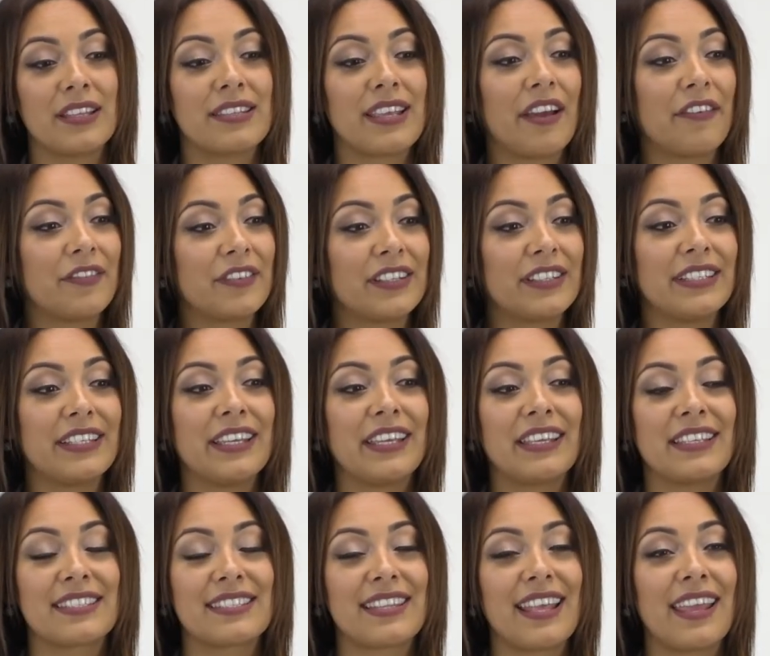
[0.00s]
Definitely
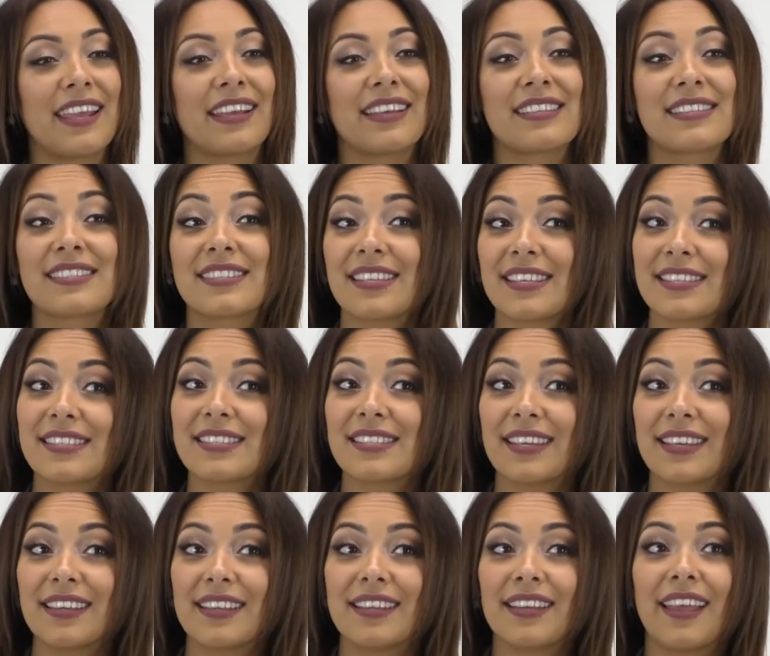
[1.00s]
staying
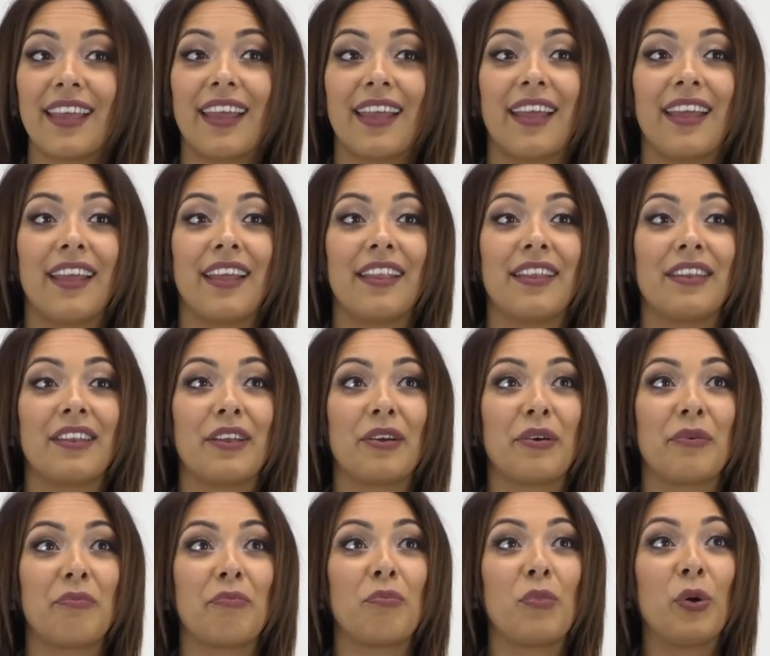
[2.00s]
consistent and
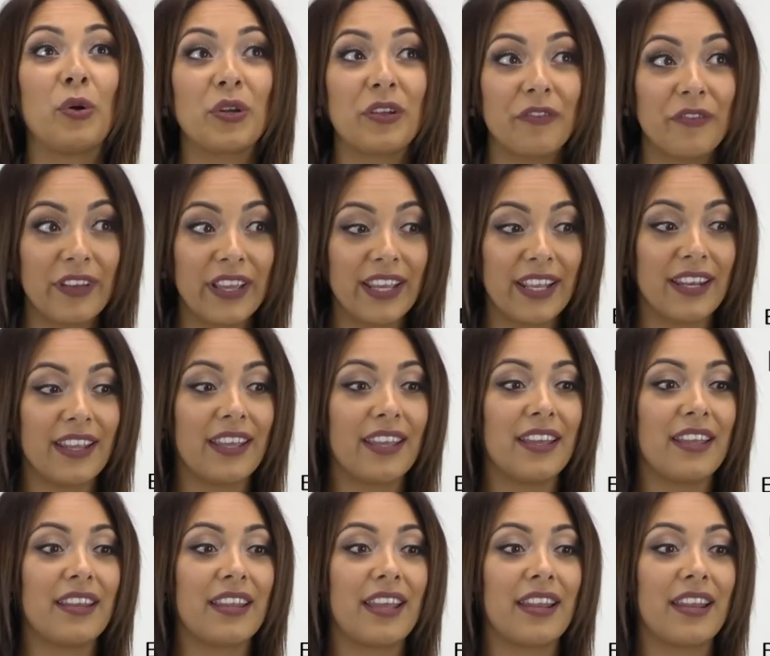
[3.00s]
motivated,